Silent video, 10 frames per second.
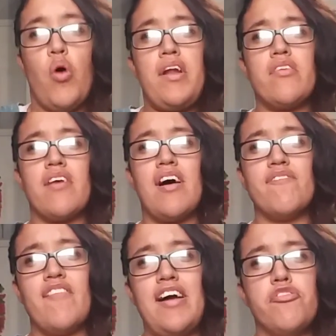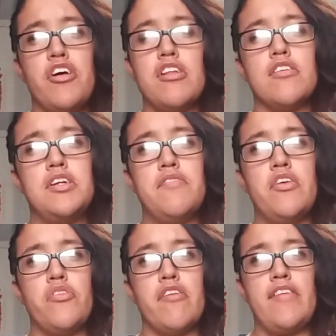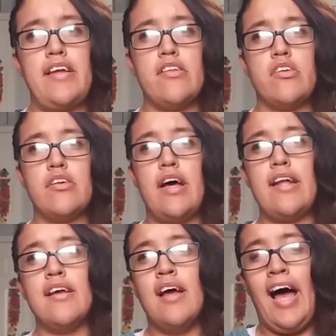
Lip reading: What is up, my fellow humans of the internet?